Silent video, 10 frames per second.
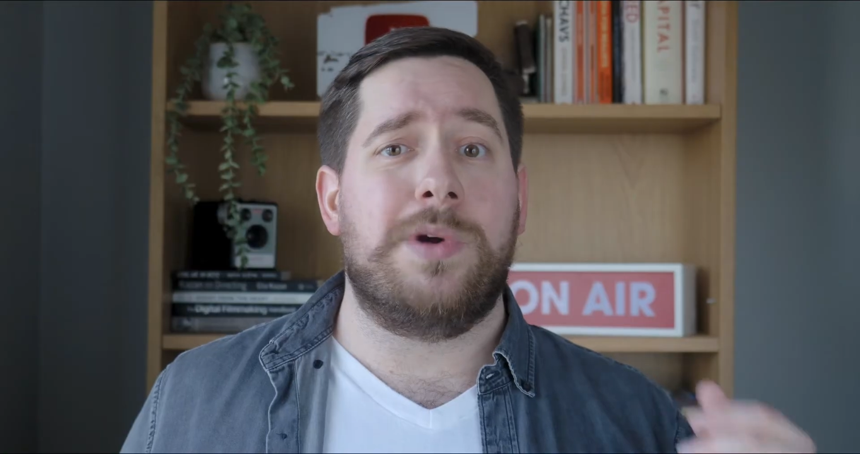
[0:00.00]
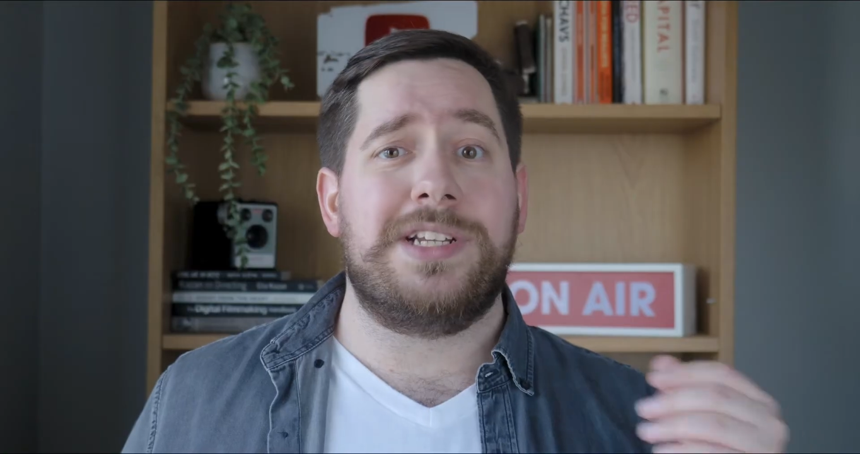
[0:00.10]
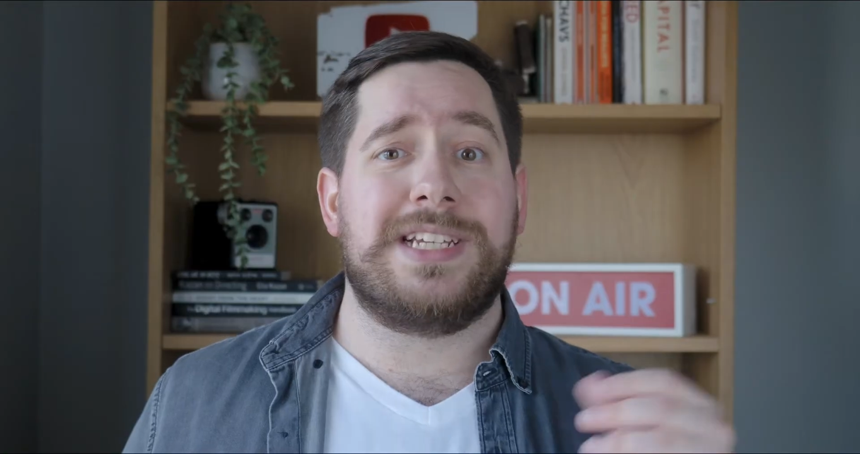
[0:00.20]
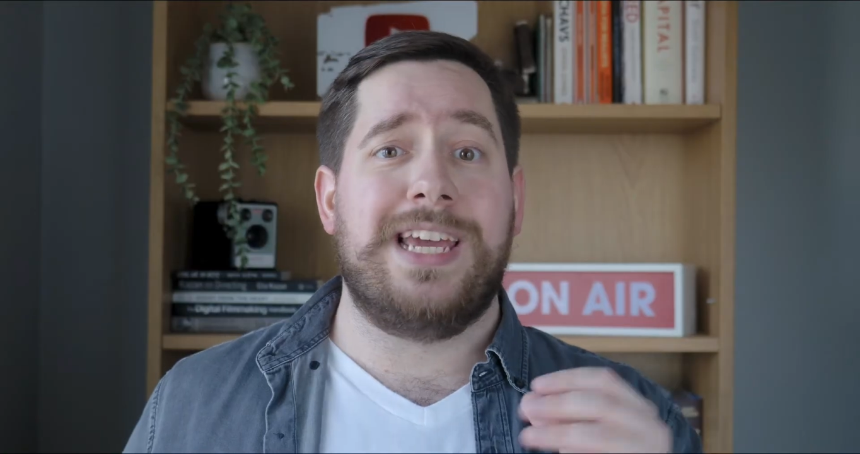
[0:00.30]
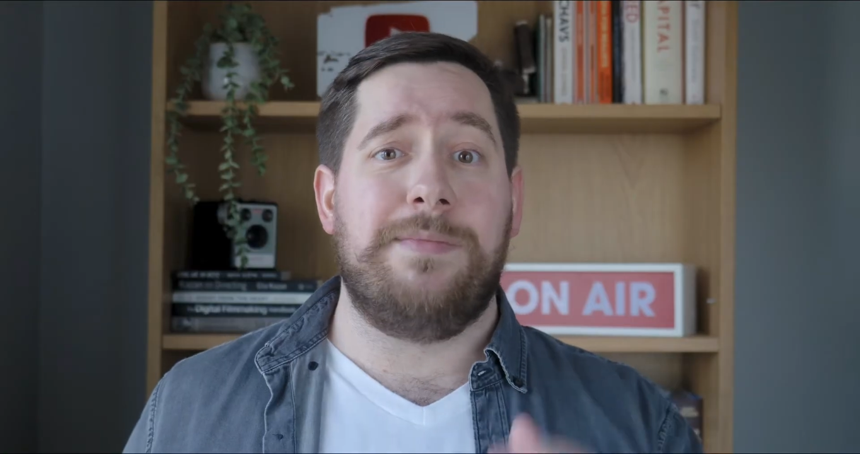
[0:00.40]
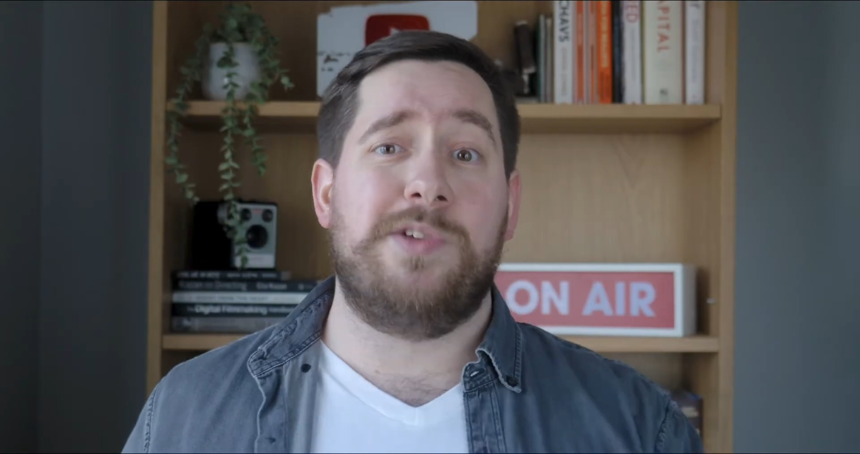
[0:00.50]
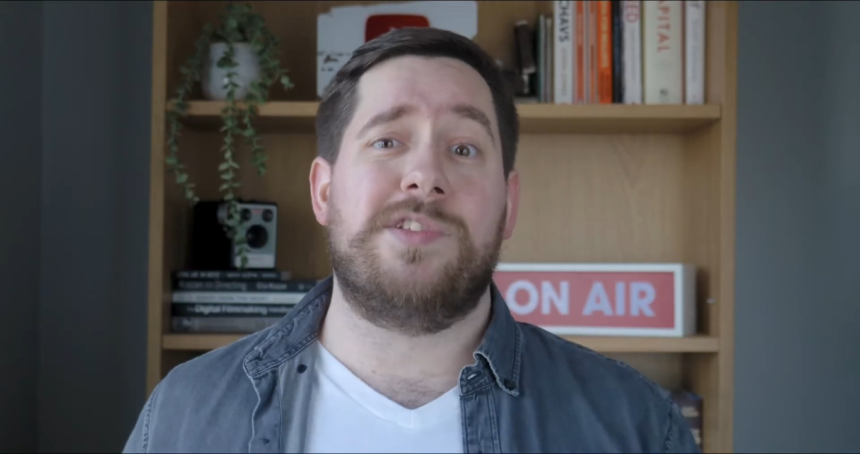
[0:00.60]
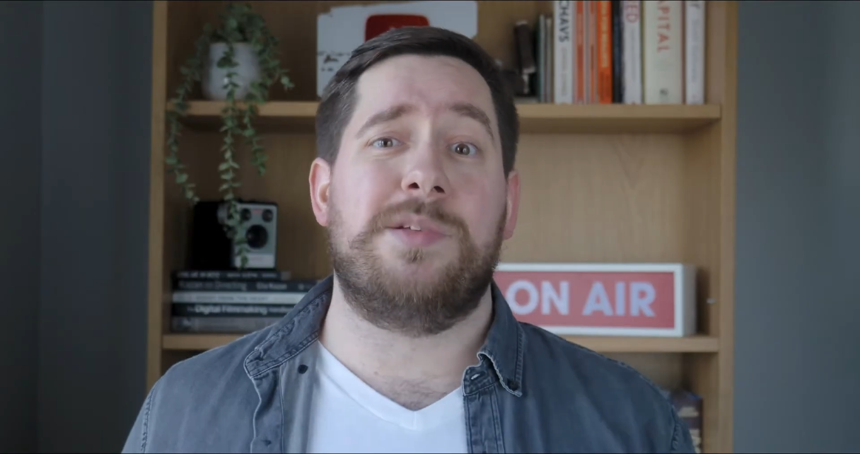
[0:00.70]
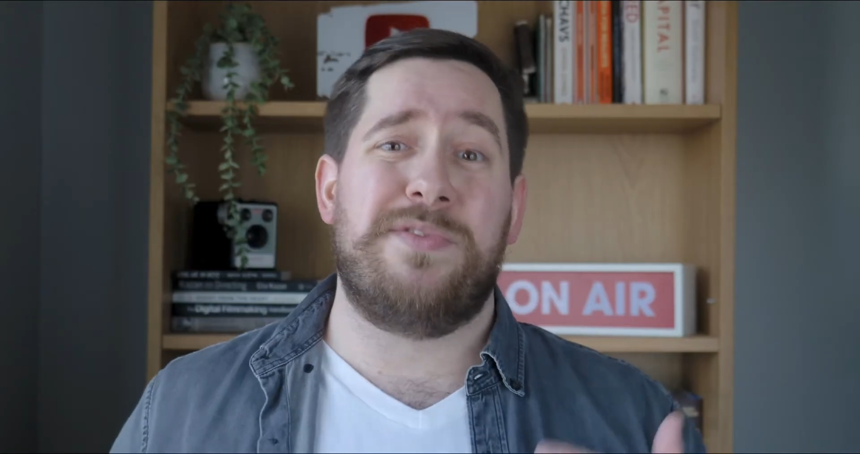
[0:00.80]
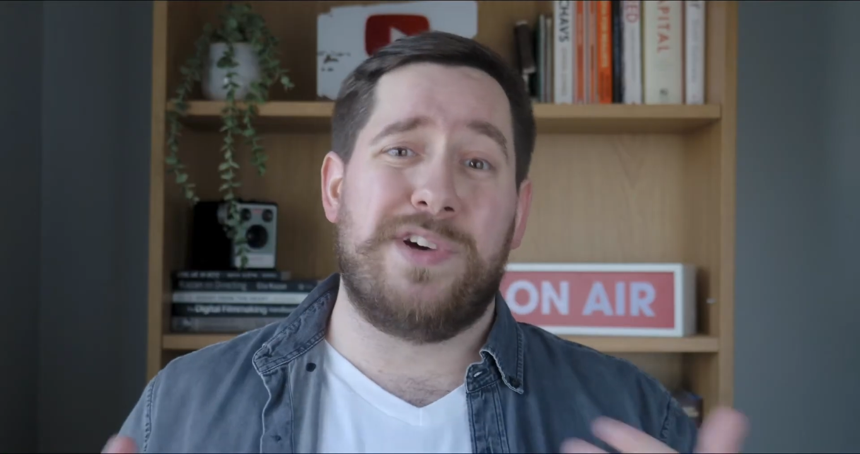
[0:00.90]
to keep
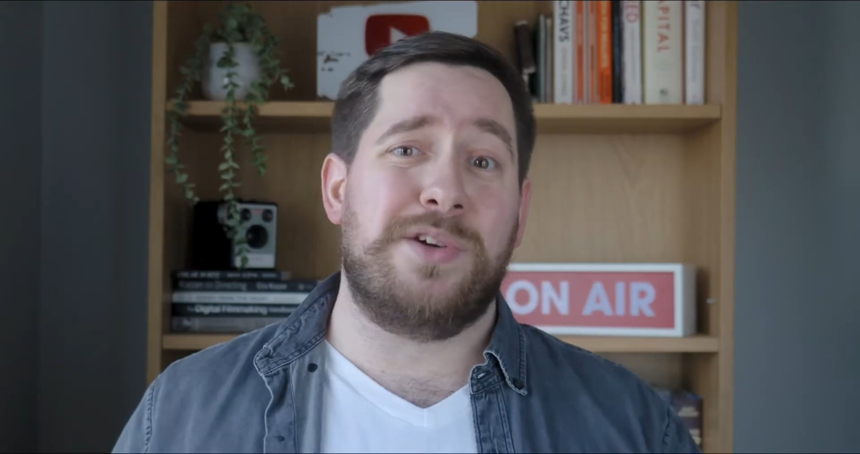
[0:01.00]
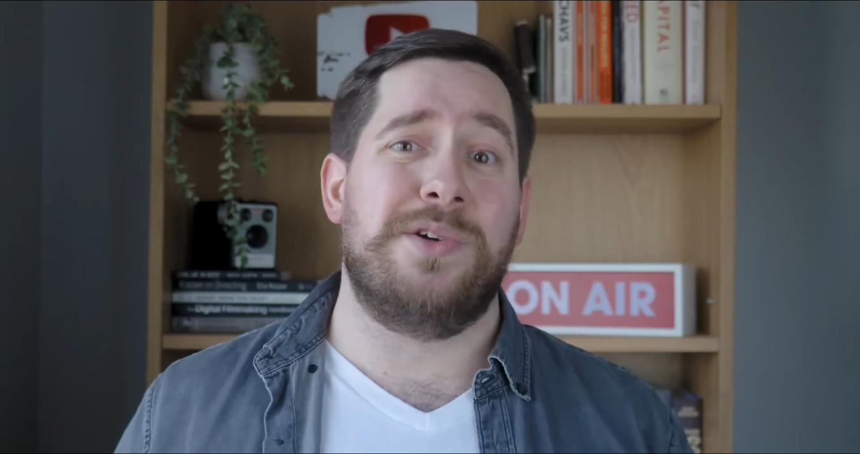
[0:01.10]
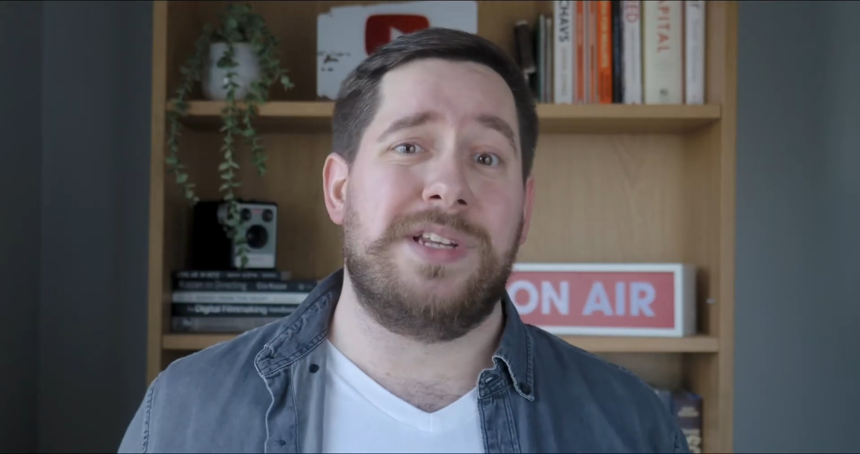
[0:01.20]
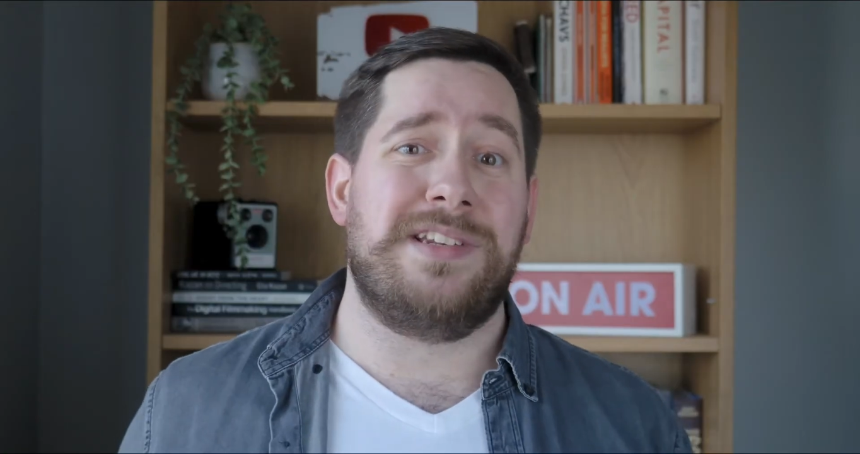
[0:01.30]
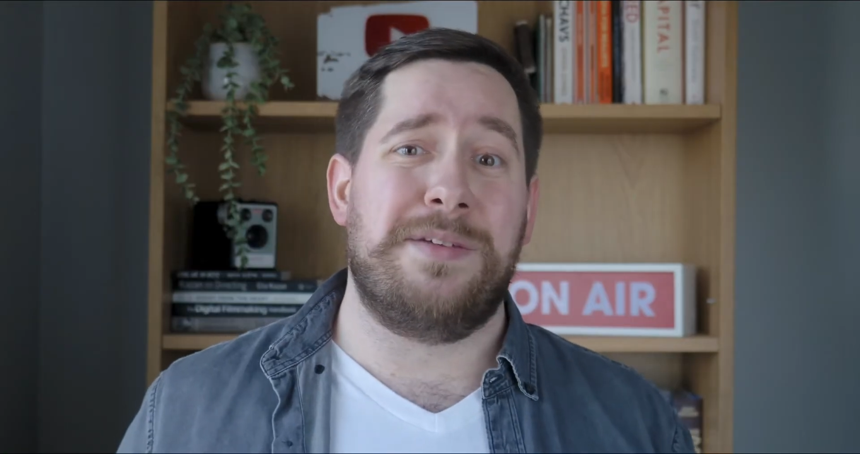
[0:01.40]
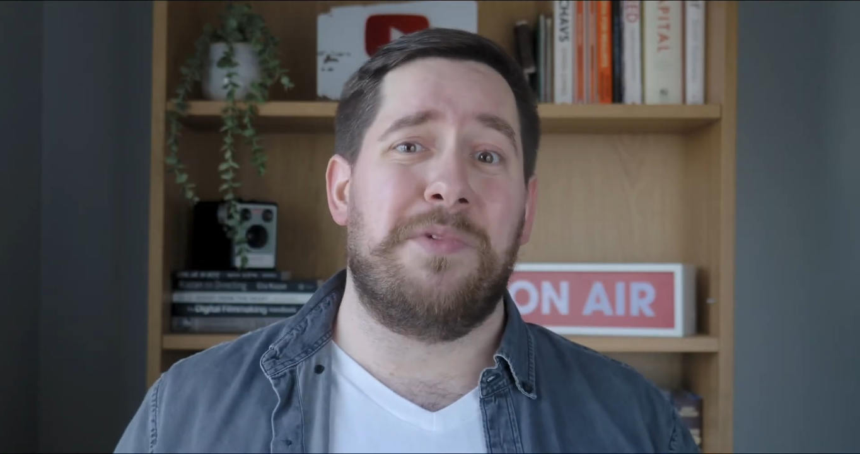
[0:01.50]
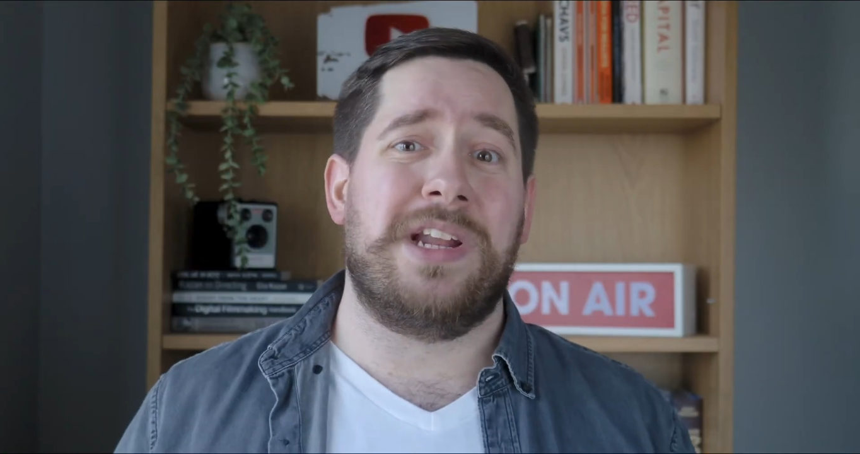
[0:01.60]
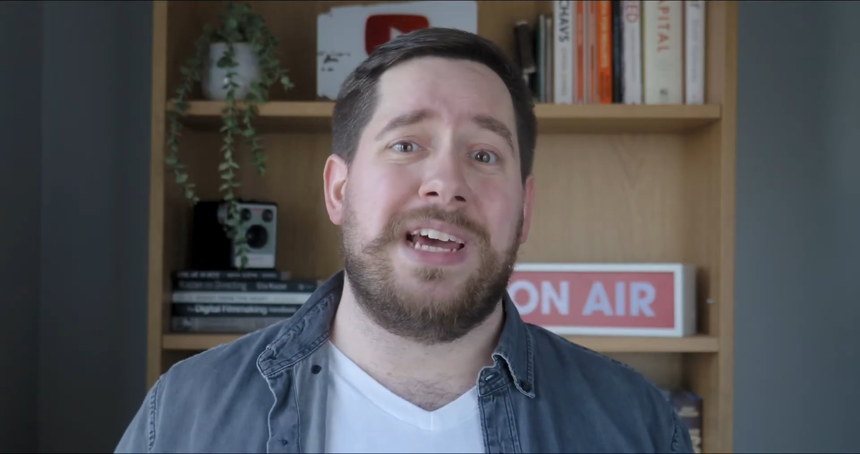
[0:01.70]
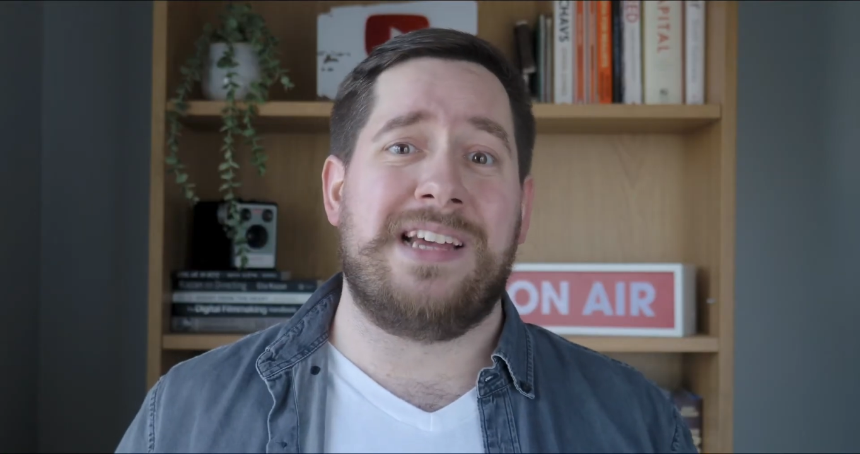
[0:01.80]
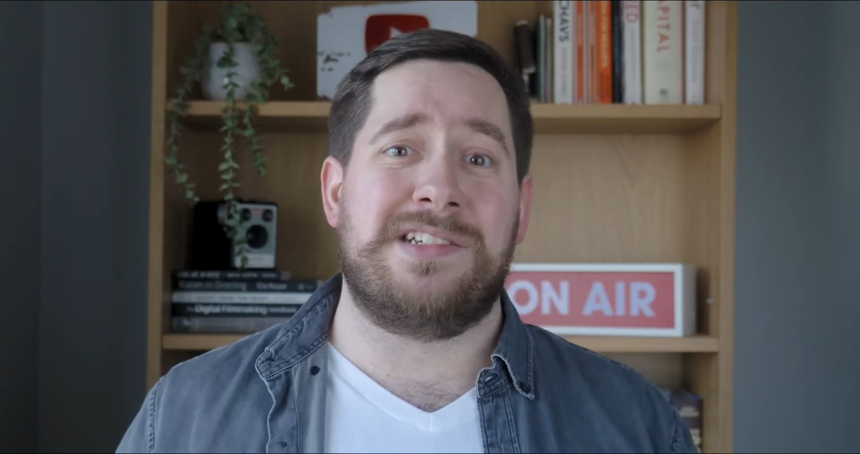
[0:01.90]
using them if I could, and didn't want
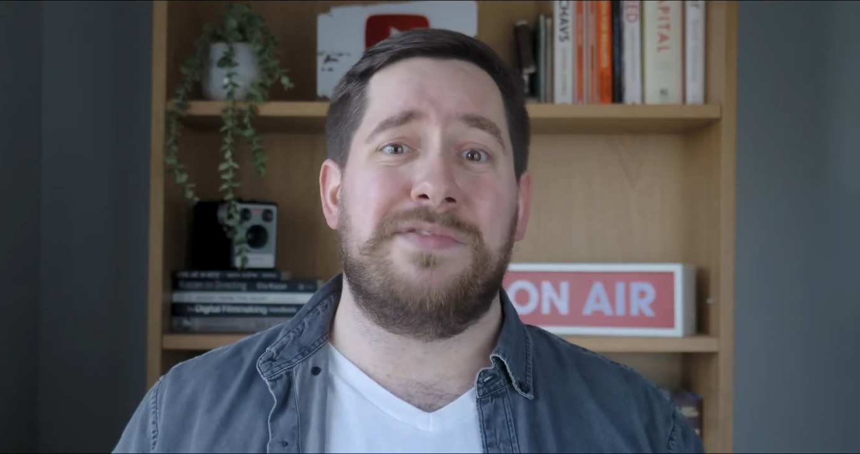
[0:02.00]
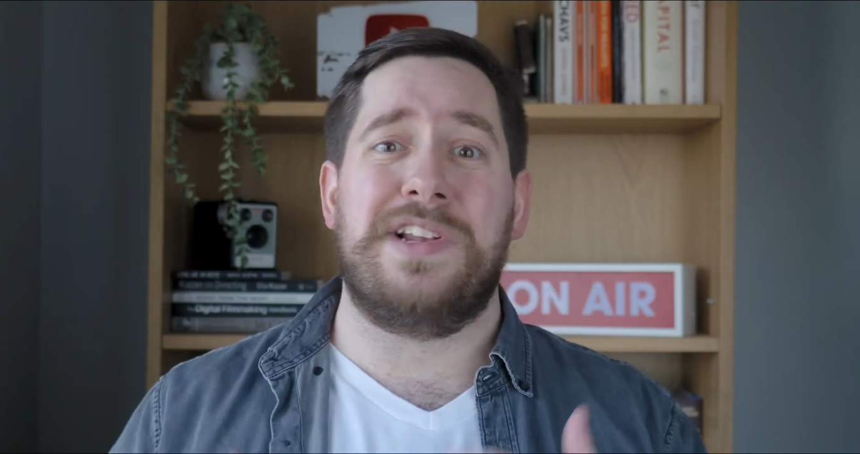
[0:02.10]
a hassle